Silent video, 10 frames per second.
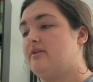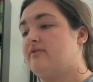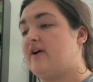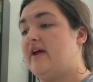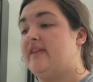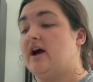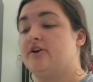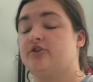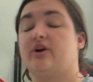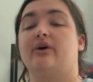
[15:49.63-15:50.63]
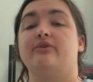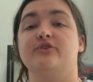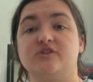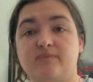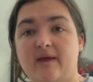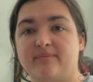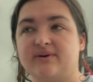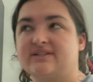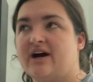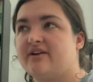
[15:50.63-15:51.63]
find the underground
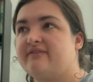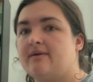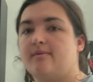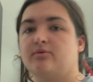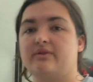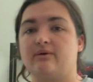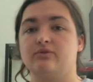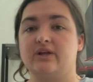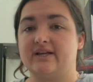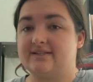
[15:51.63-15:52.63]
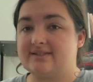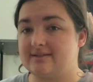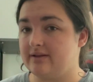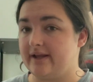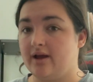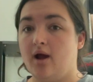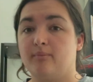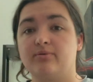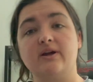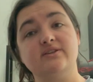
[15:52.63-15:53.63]
newspapers, how to find people that will, like
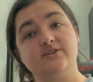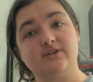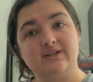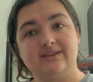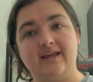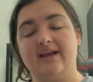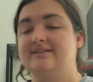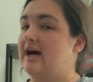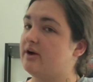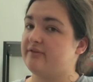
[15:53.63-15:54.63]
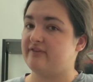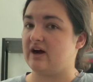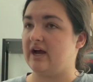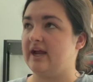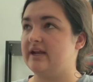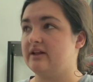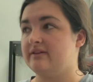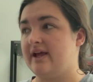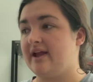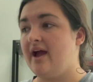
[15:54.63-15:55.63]
print certain things, how to find,
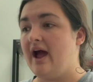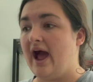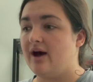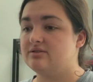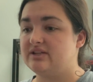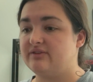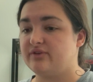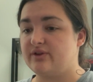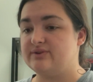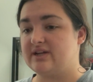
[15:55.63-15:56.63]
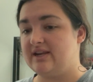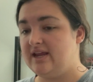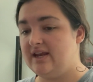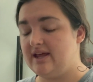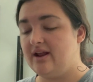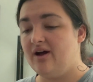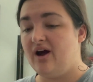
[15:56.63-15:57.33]
like, housing for those that need it.